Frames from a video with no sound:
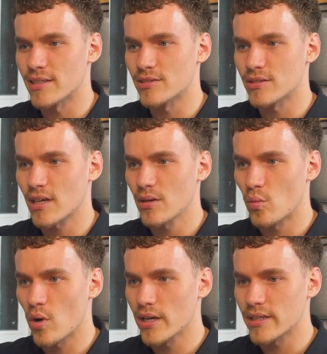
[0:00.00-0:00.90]
So it's kind of
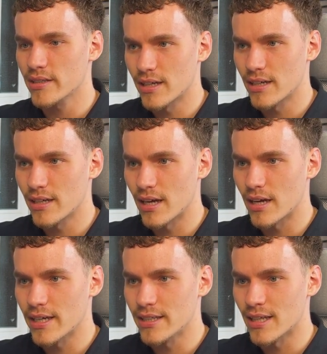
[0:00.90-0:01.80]
working
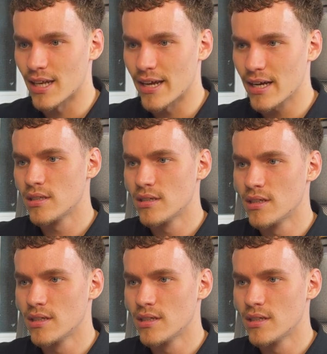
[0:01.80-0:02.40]
in the layout.